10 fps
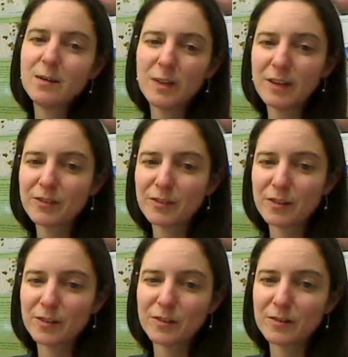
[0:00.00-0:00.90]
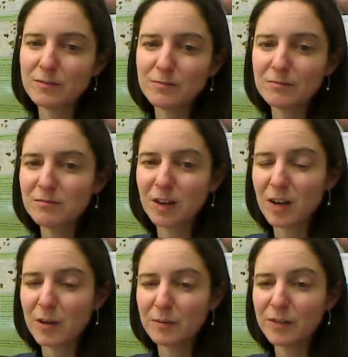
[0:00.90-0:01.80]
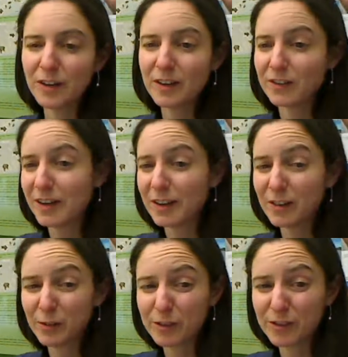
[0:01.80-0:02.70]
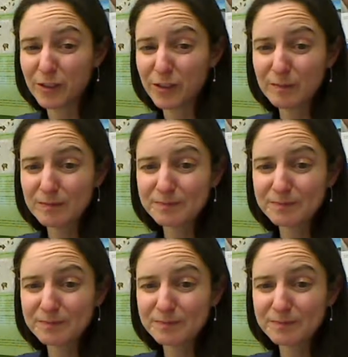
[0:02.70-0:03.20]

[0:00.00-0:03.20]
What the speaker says: Make sure you cite your data sources.